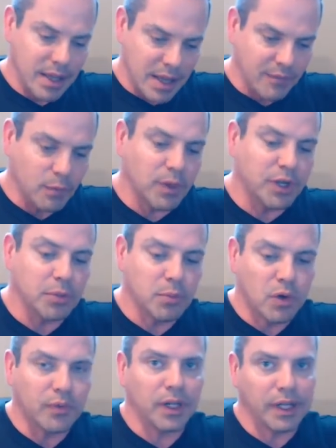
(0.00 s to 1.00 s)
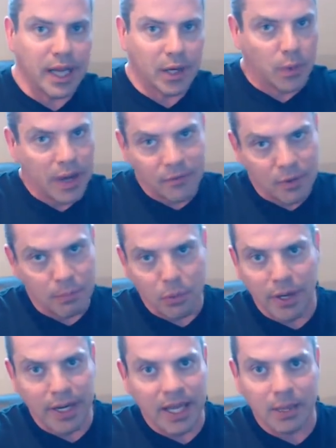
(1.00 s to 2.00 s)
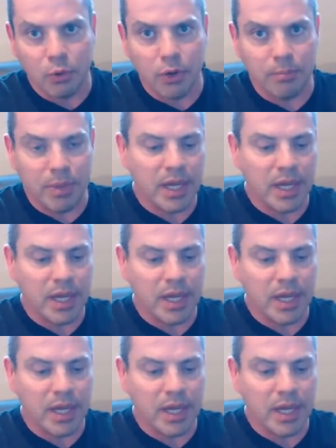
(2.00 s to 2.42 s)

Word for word: even when you're moving a lot of weight from point A to point